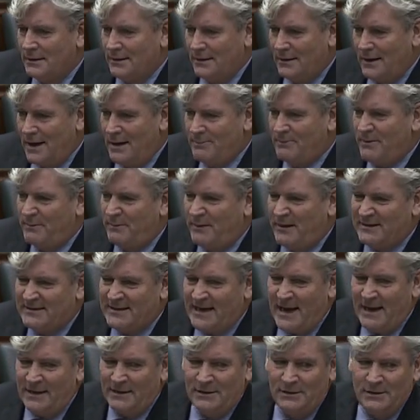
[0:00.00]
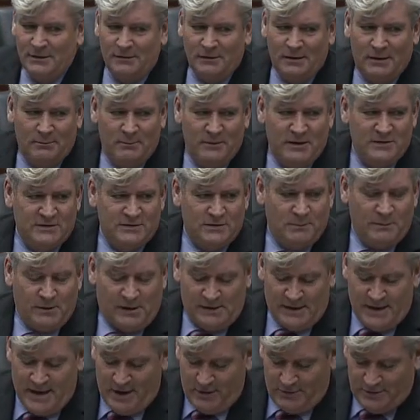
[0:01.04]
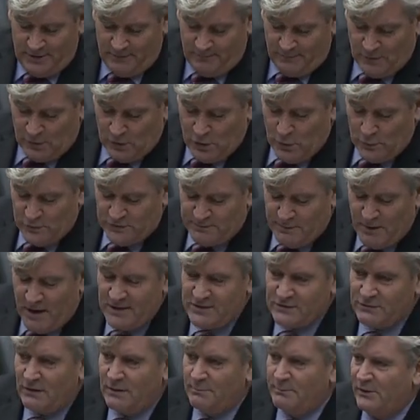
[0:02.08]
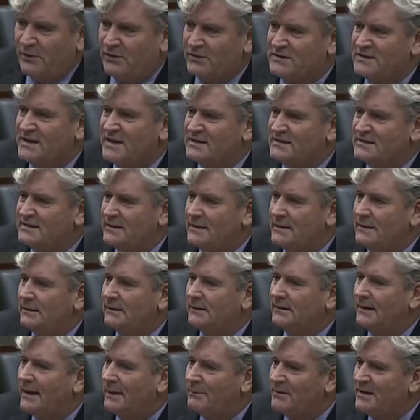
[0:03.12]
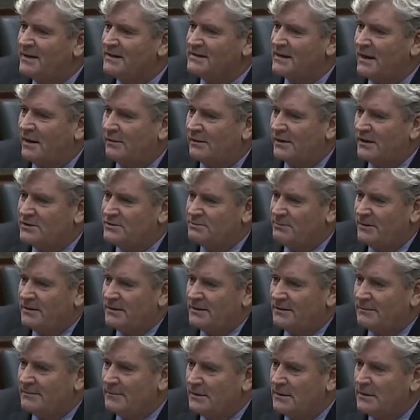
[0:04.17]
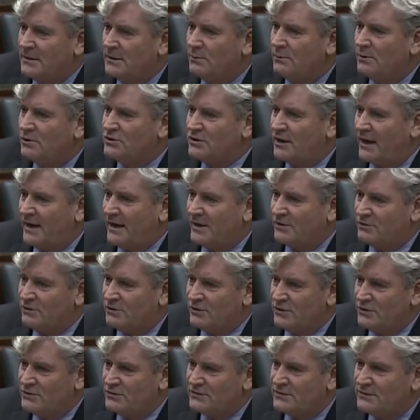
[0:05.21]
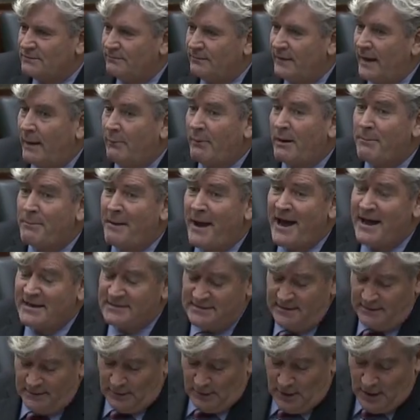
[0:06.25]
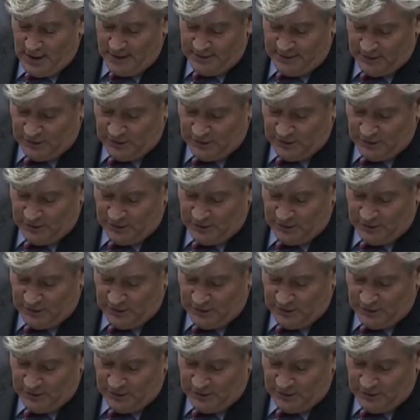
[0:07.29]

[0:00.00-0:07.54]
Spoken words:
MPP Sattler and Minister McLeod for co-sponsoring Bill 60, Lebanese Heritage Month, which I introduced, and we passed into law into